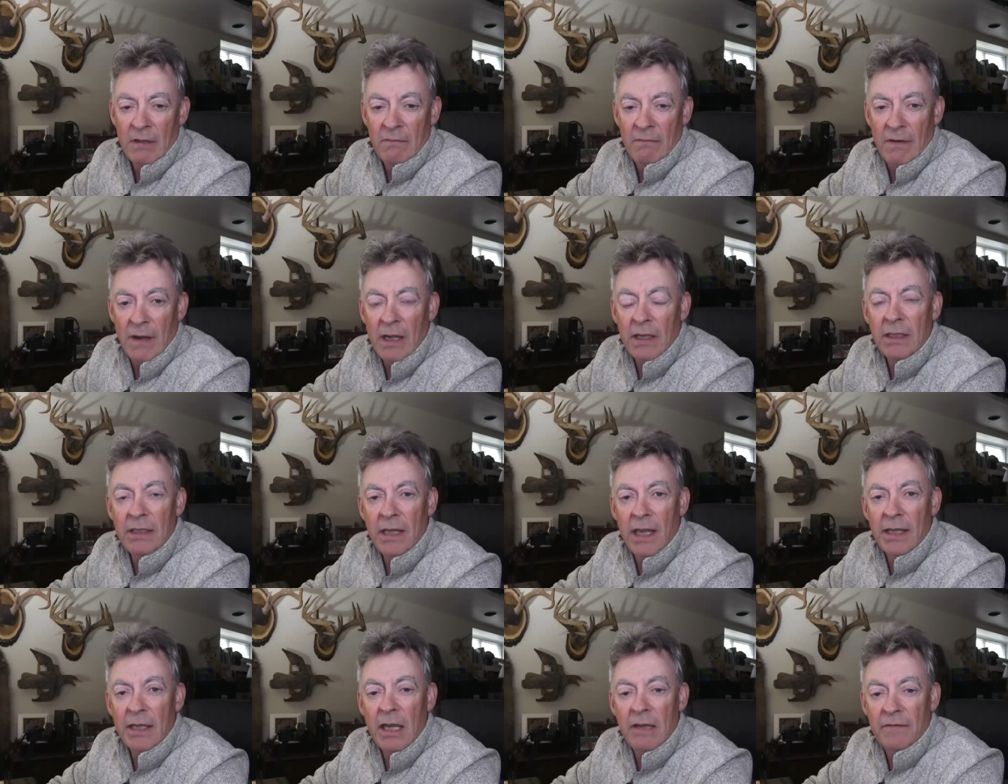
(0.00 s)
Finally,
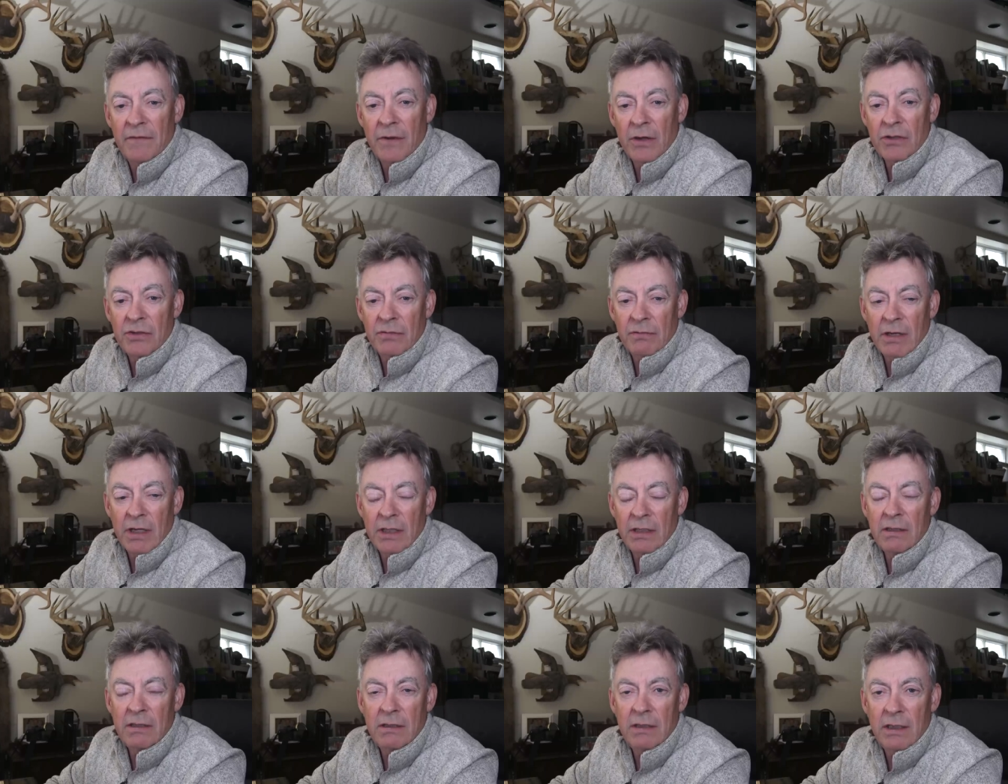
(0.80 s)
I got
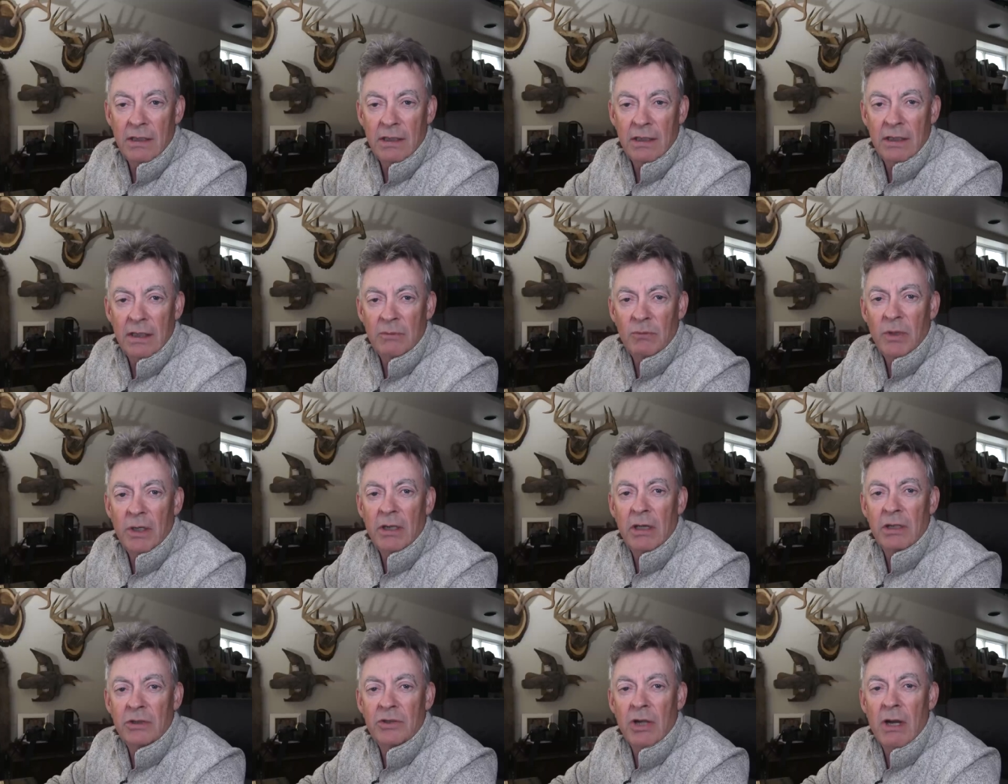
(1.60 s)
frustrated and went
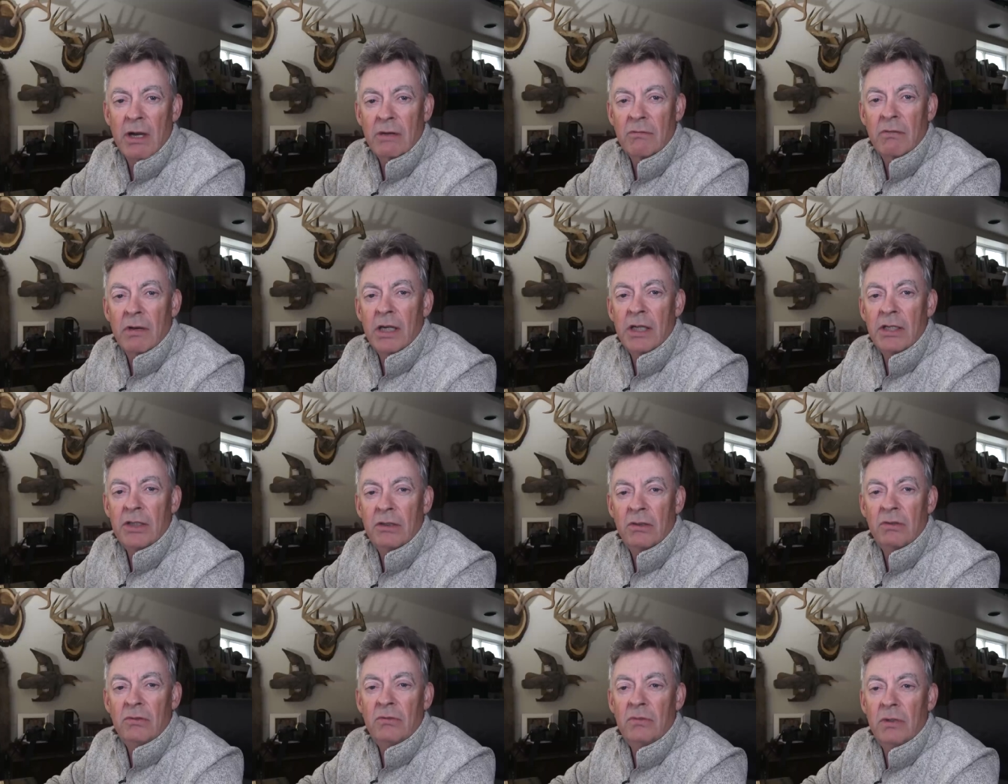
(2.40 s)
on talk
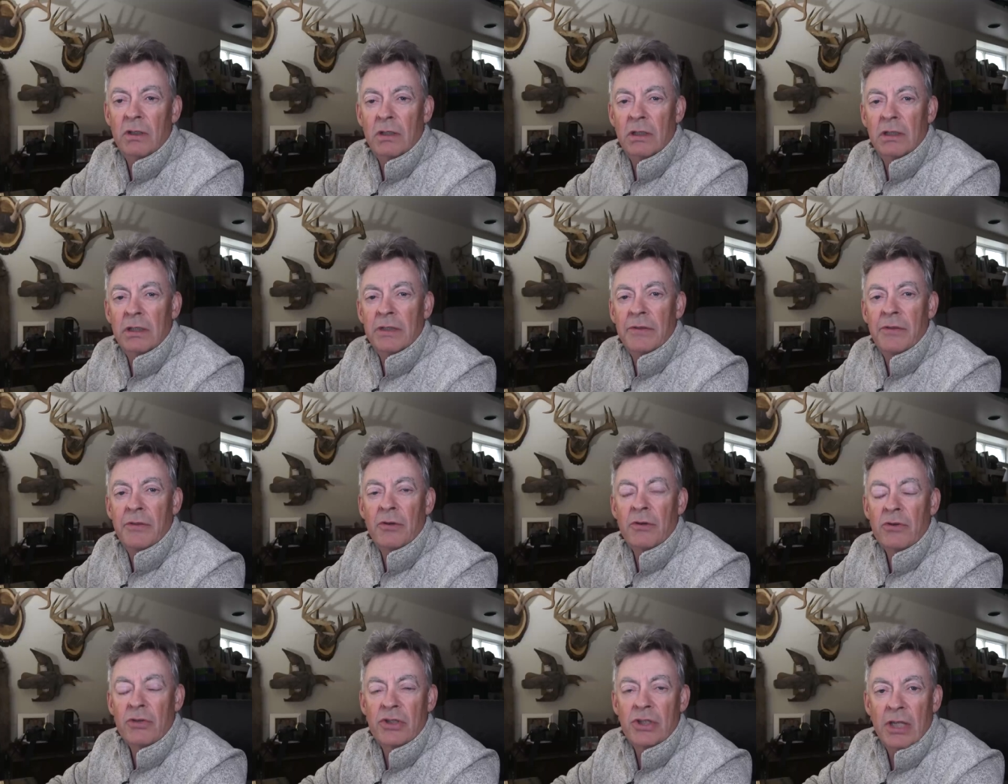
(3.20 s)
radio on
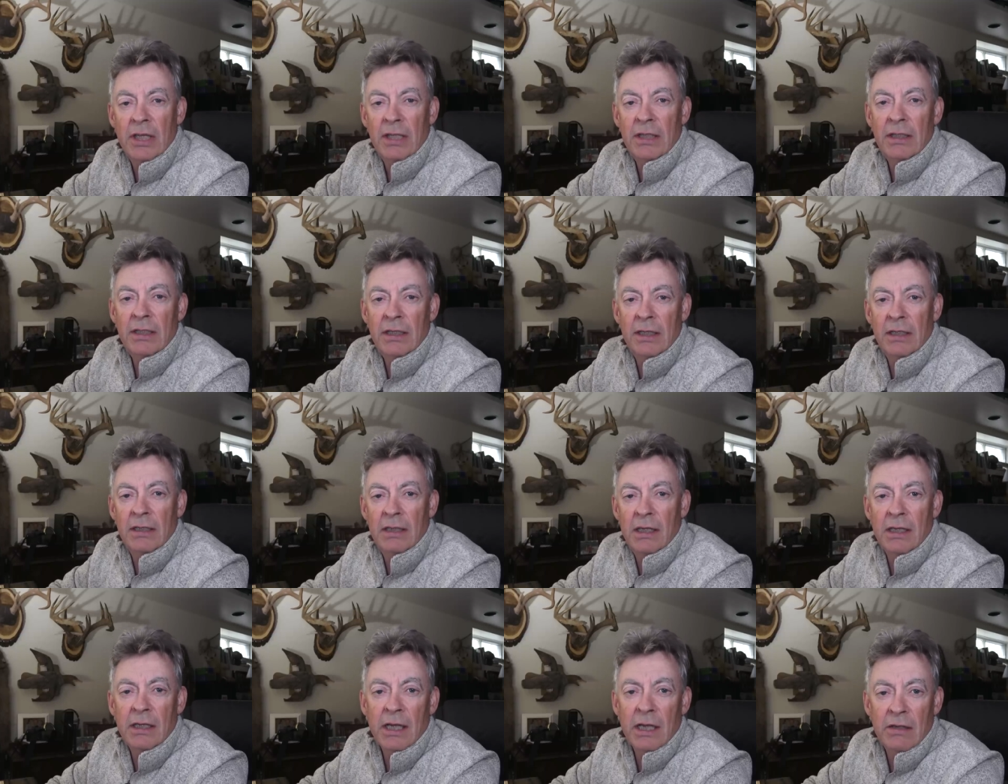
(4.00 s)
Thursday,
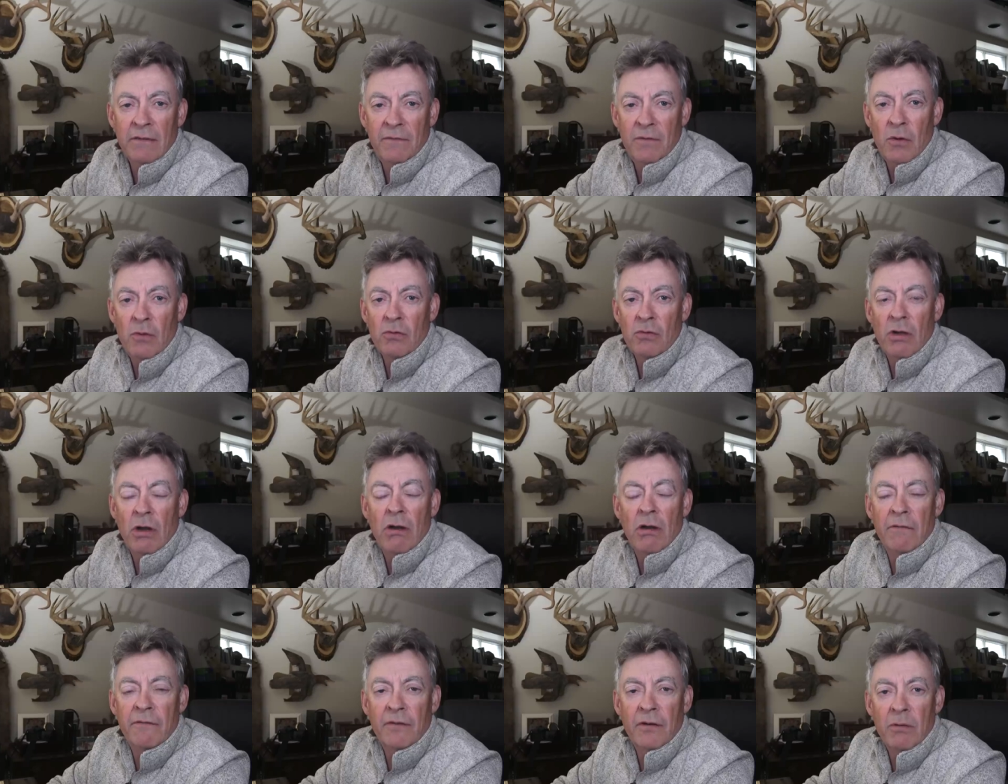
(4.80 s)
and then I got a phone
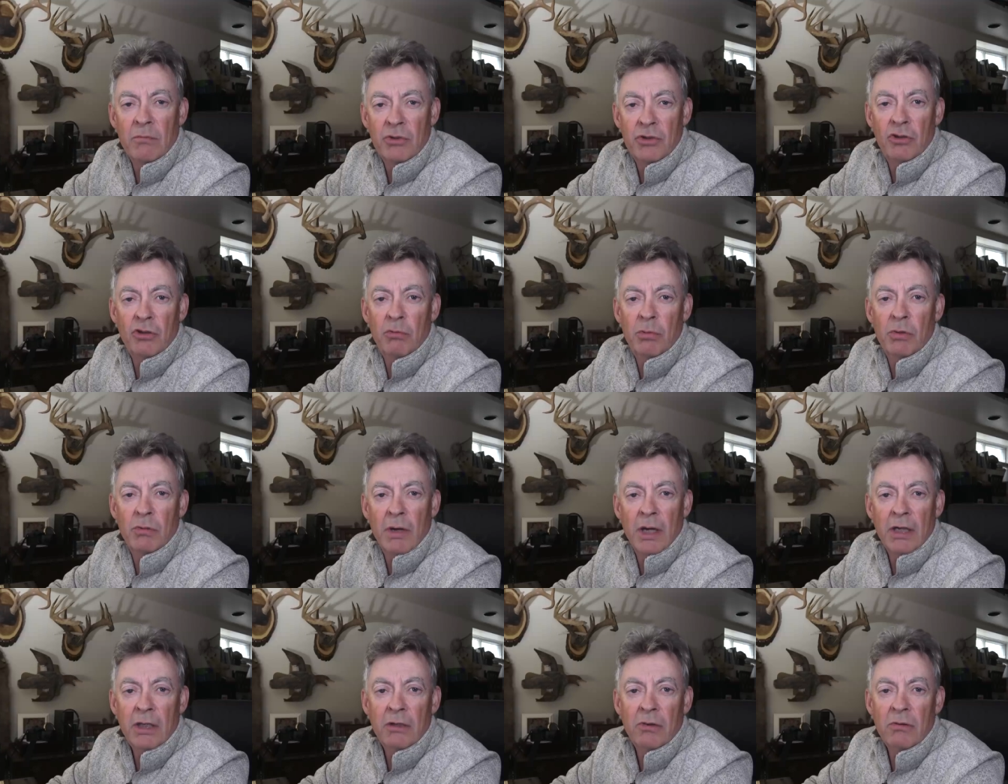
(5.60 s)
call from Shuby
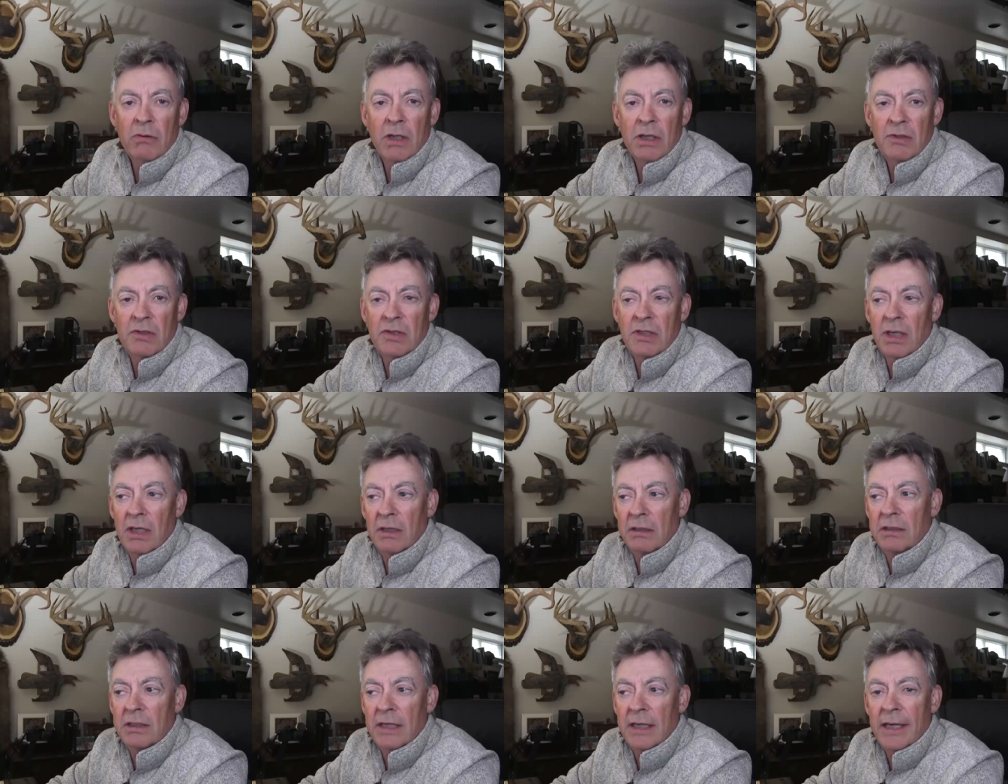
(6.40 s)
Radio that
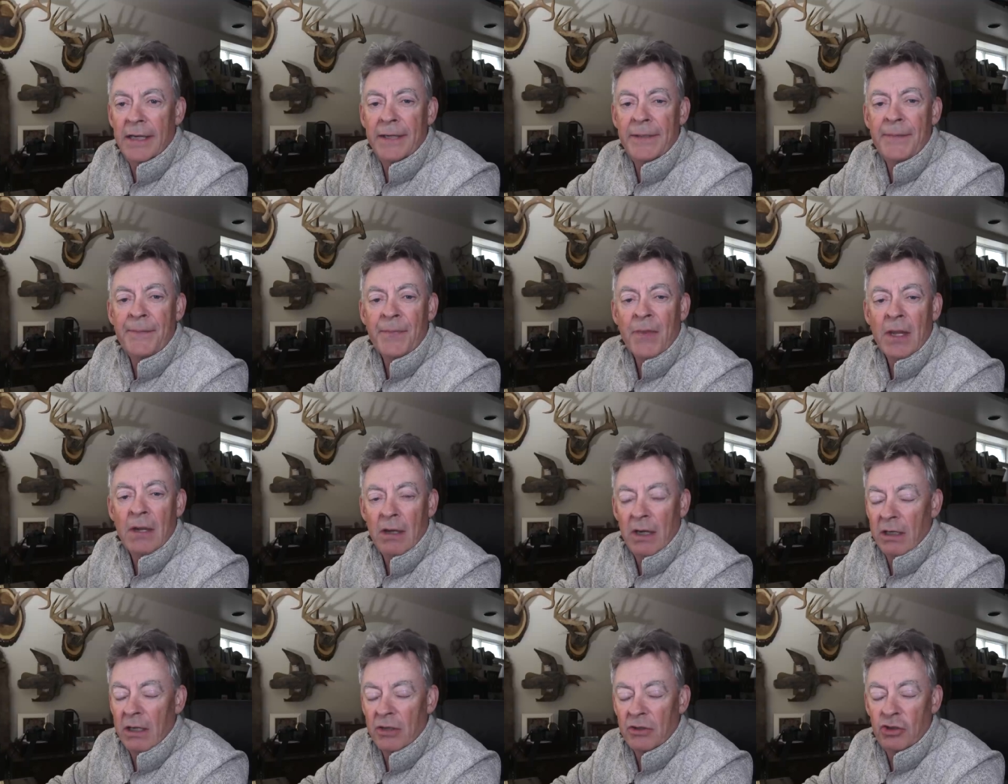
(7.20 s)
said, uh,
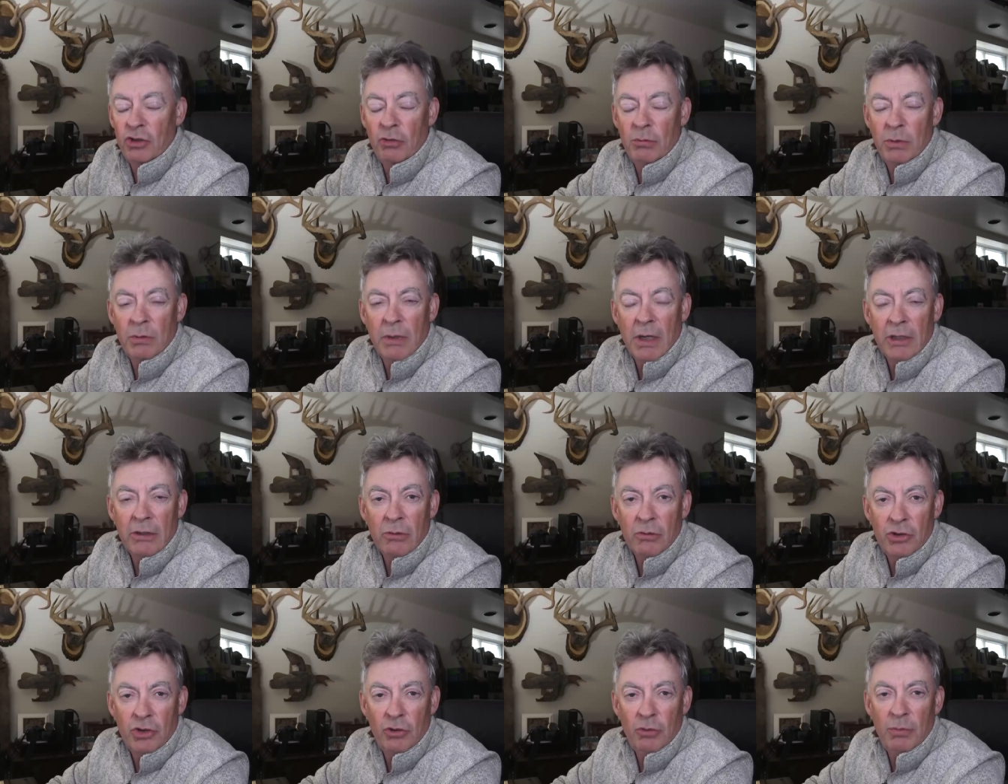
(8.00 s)
or not Shuby
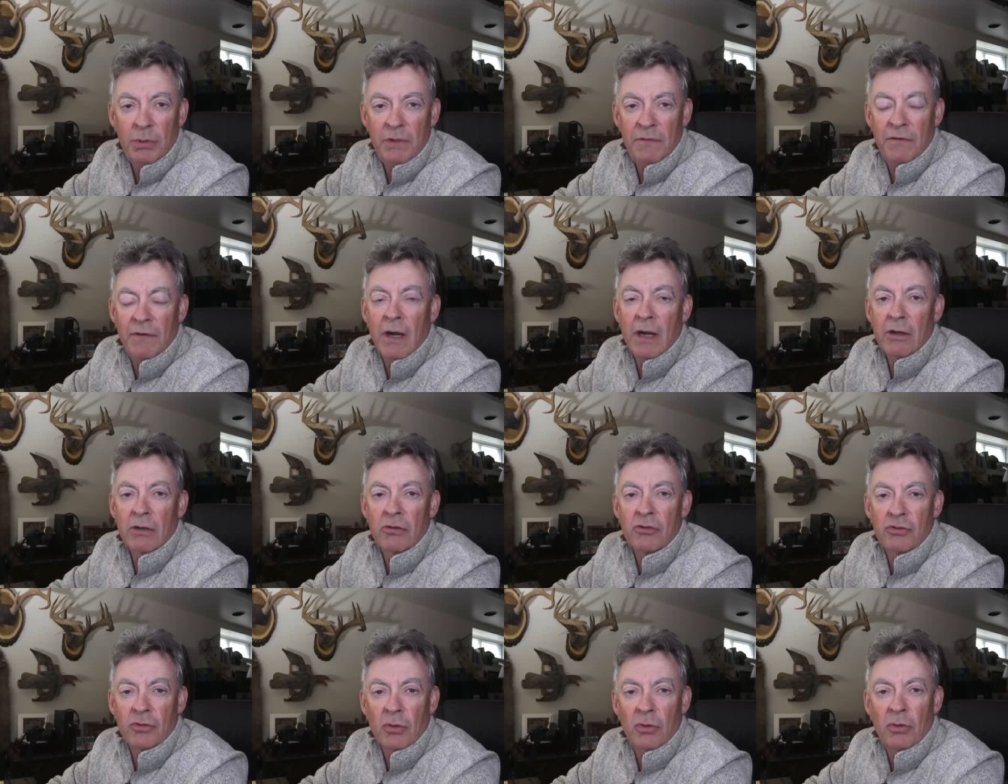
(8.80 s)
Radio, Shuby Fire
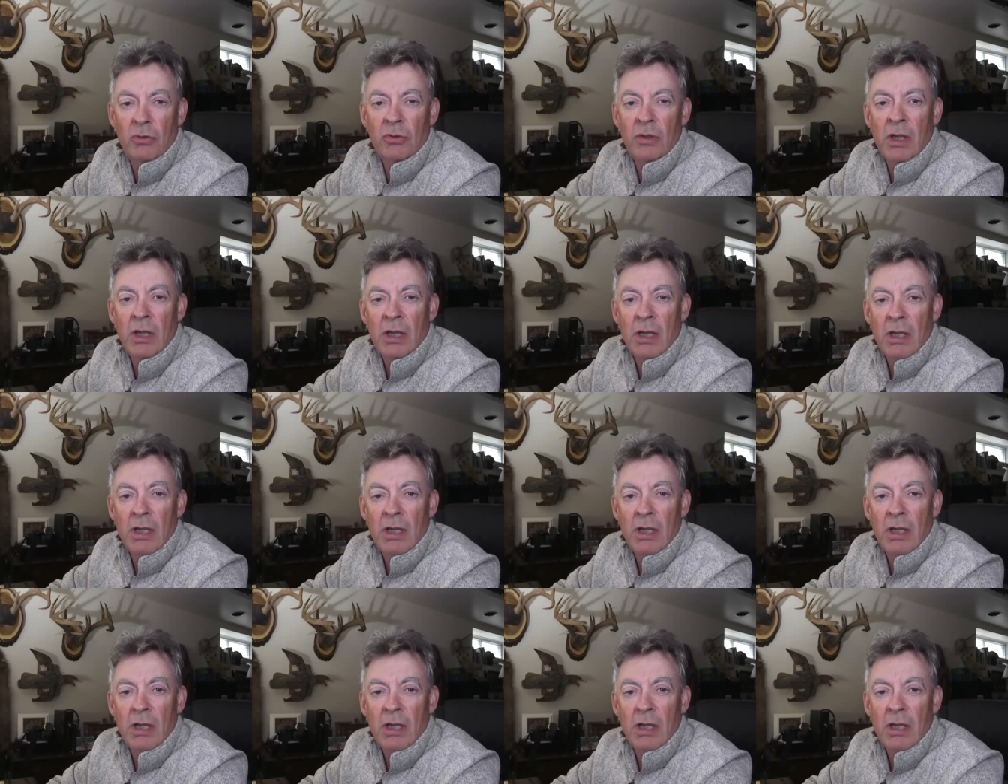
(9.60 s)
Control,